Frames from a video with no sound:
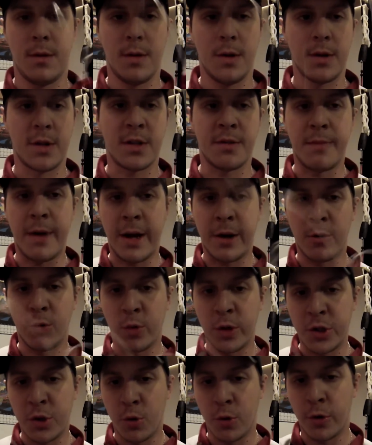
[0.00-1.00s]
Doesn't matter
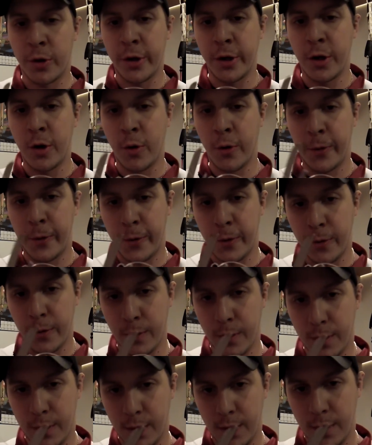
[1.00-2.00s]
which order you go through.
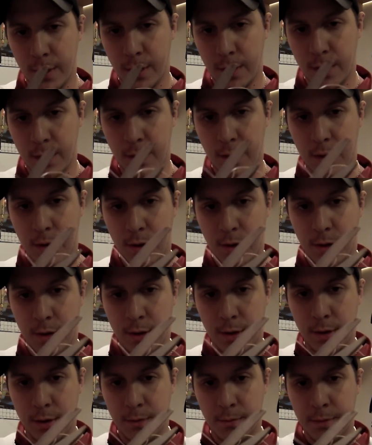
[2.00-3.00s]

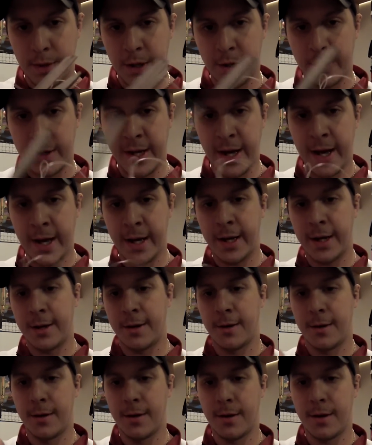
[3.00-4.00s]
Bigger tag in,
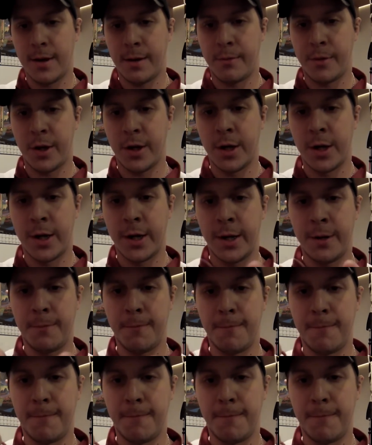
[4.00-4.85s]
I'm going to cut it.